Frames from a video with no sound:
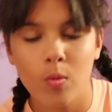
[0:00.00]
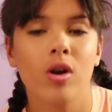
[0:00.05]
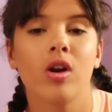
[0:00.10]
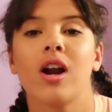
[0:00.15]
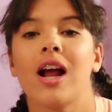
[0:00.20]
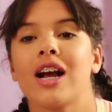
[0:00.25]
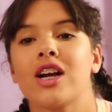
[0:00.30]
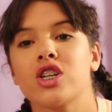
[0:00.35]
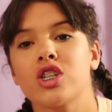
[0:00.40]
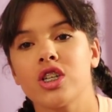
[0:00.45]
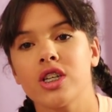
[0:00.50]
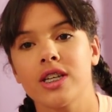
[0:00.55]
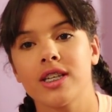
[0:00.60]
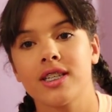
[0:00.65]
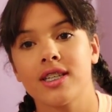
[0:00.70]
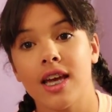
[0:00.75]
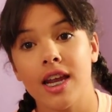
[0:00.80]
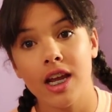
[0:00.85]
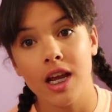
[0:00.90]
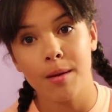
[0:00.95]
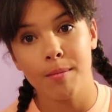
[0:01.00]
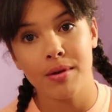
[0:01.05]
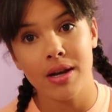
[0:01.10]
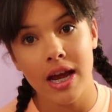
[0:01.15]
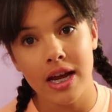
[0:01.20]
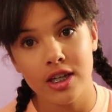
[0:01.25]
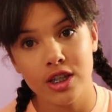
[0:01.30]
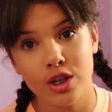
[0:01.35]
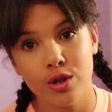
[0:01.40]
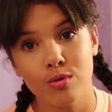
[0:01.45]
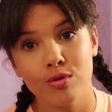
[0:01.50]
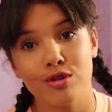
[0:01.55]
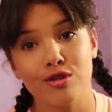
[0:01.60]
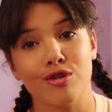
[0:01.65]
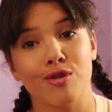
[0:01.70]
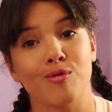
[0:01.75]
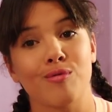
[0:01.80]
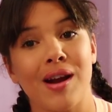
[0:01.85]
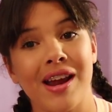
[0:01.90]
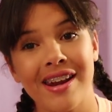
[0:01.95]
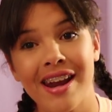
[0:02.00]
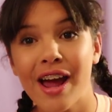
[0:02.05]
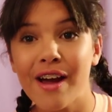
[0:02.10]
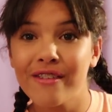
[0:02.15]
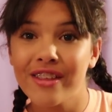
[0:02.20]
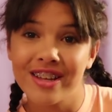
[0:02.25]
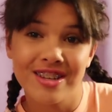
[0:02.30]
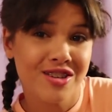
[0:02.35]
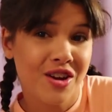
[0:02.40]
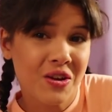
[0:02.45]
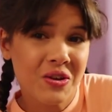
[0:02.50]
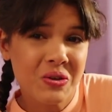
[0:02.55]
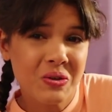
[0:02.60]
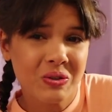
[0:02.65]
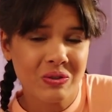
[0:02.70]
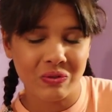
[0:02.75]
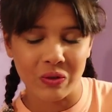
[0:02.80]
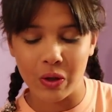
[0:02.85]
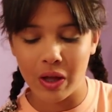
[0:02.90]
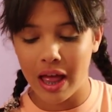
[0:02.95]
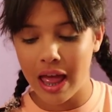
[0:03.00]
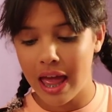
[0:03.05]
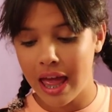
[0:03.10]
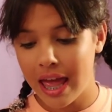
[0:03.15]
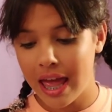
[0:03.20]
we're actually setting up an iTunes, so right now that's not useful.